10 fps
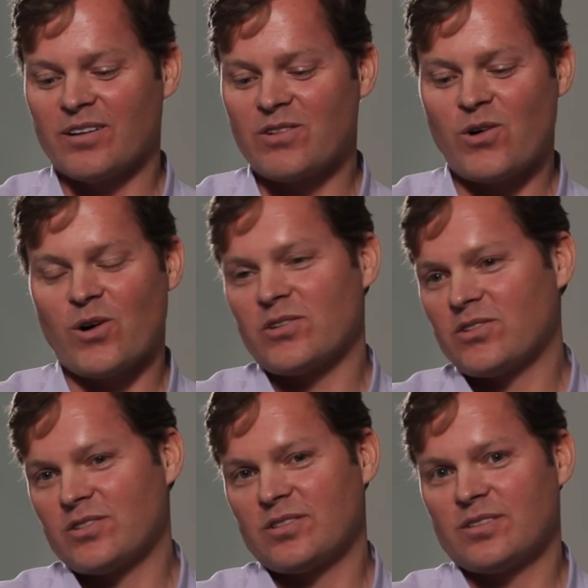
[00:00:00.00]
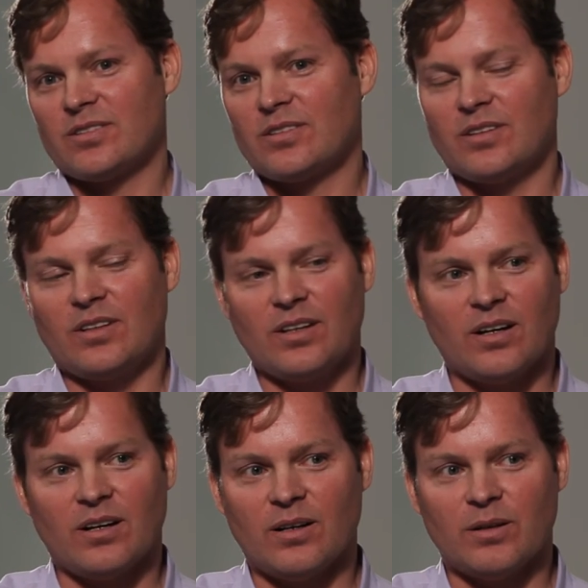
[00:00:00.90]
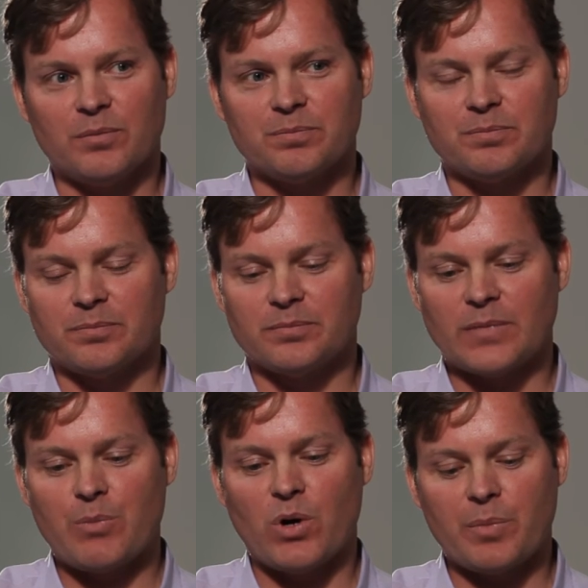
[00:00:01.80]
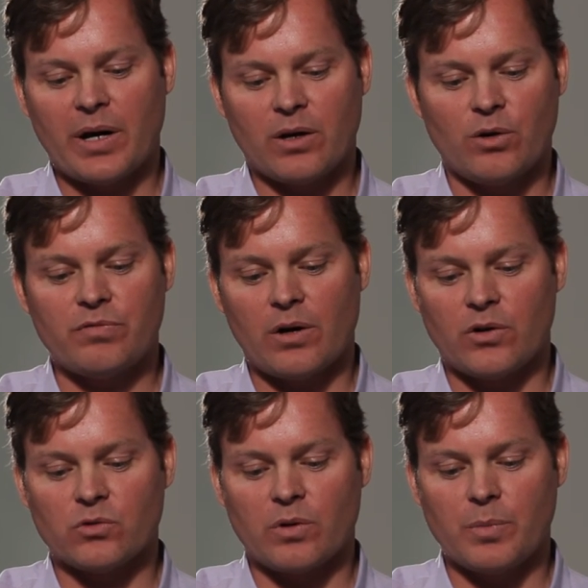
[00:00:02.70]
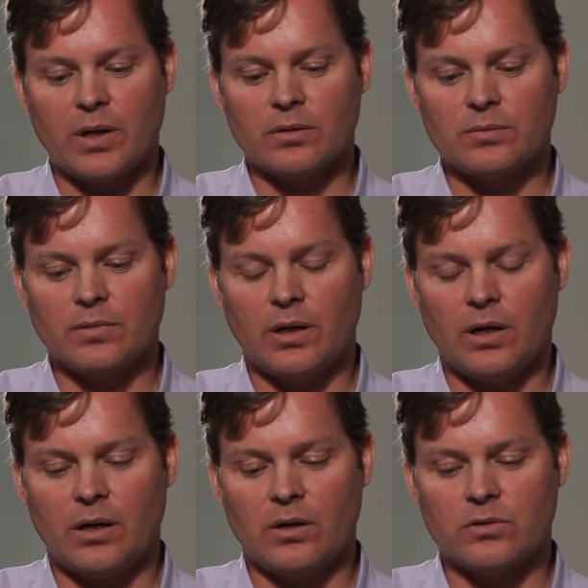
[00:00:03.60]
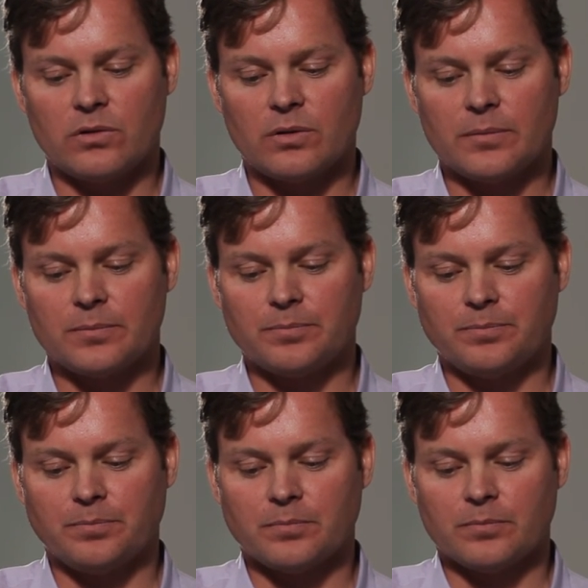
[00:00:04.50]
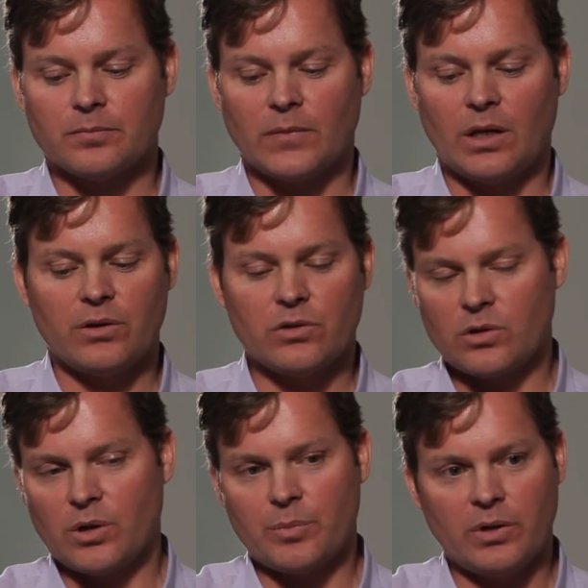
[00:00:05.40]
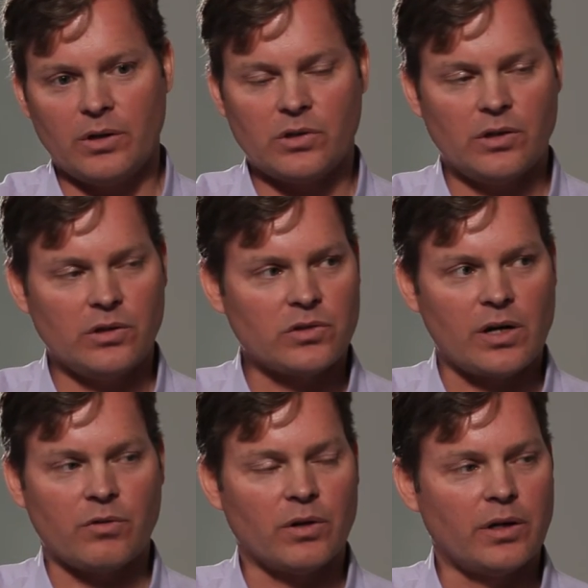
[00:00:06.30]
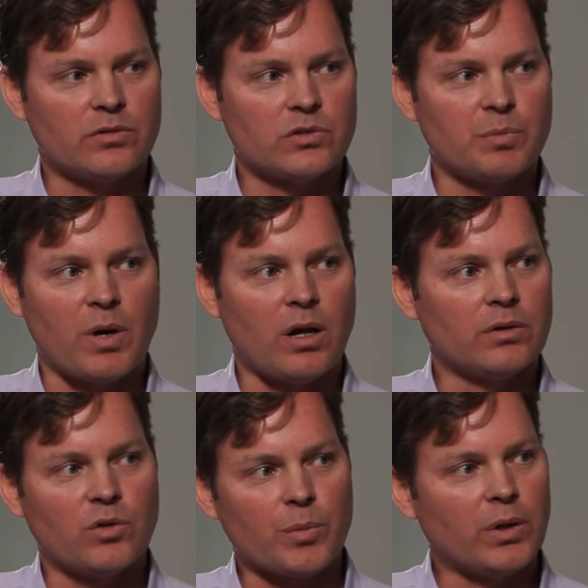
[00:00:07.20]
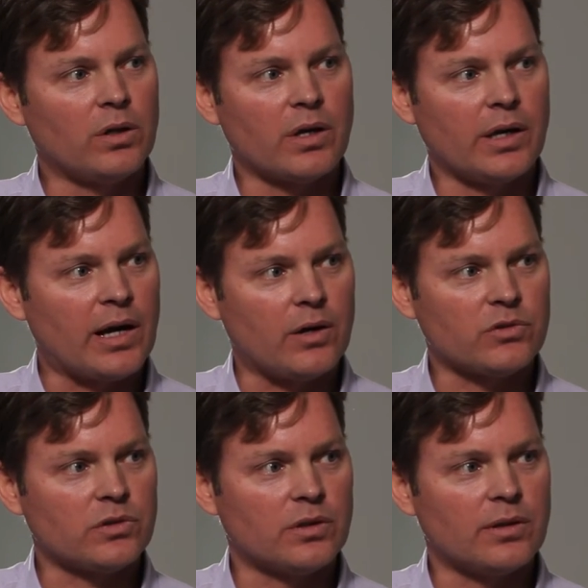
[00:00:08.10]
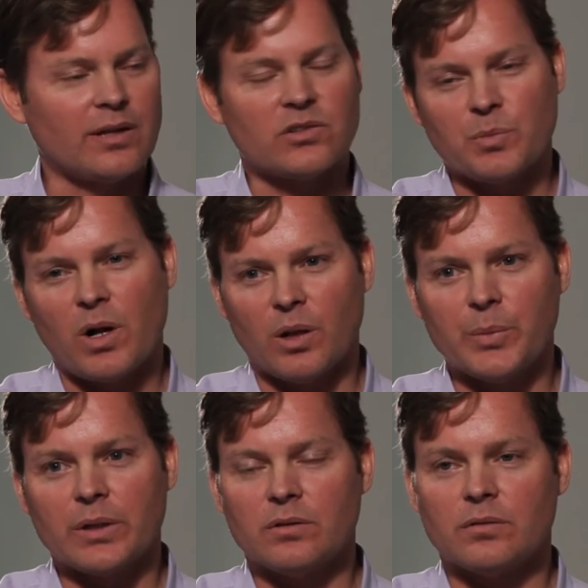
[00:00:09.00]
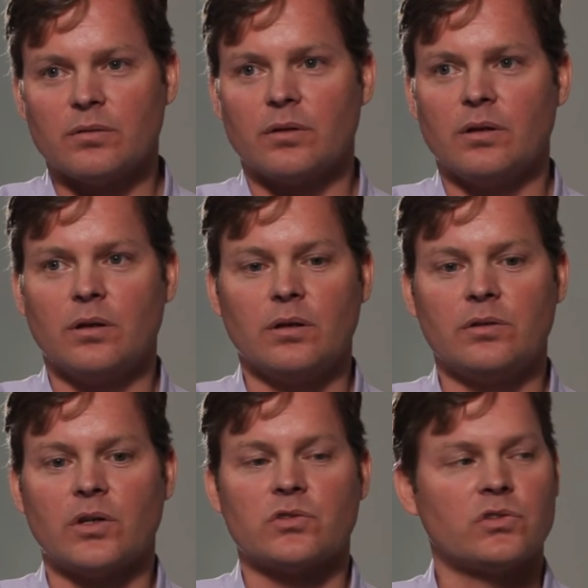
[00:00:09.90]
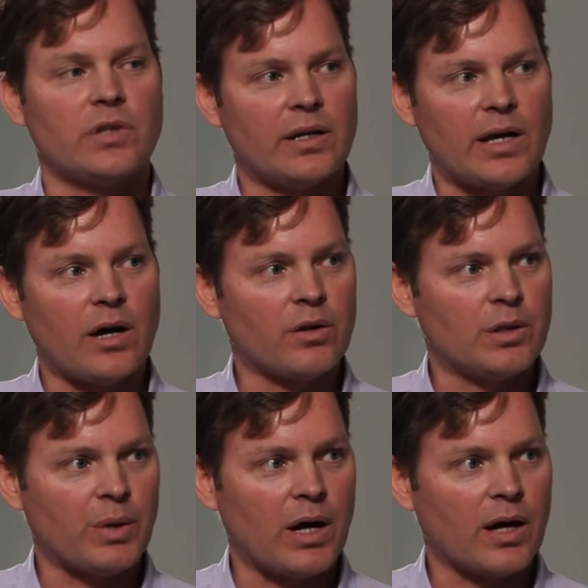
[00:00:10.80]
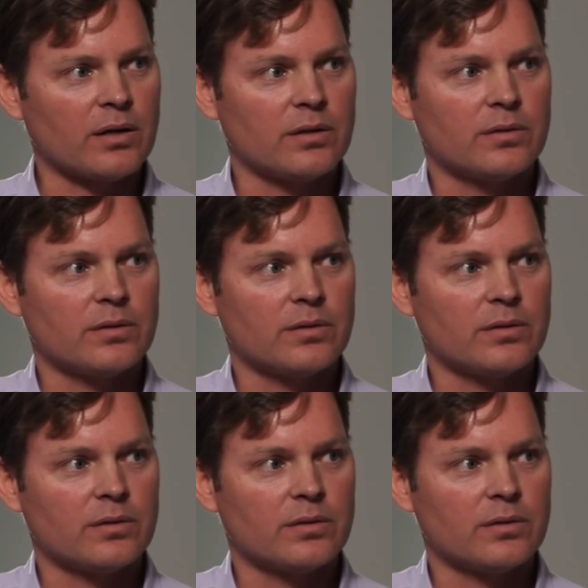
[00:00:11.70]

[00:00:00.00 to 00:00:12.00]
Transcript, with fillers: Of course, um, I brought my co-founders with me, and you know, you just go up and he's he's got a really small, normal-looking house, and not small, but it doesn't stand out on the block.